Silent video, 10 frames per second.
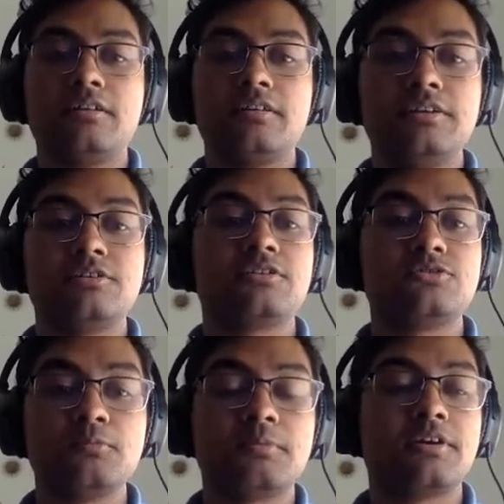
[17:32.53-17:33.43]
these are
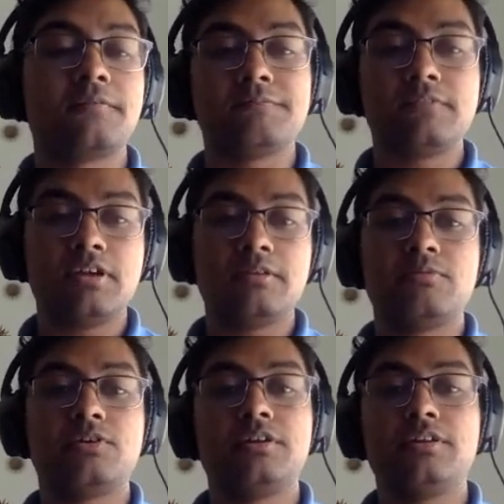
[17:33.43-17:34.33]
super
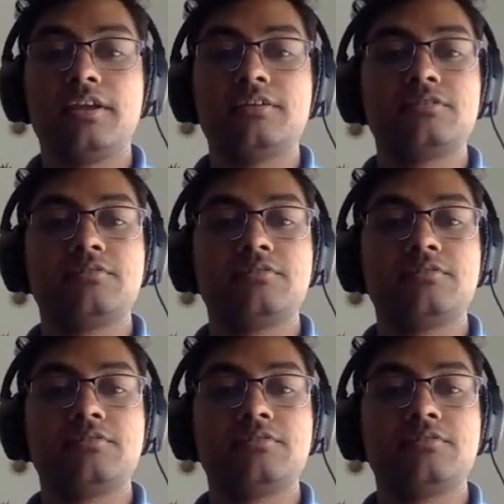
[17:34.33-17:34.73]
important things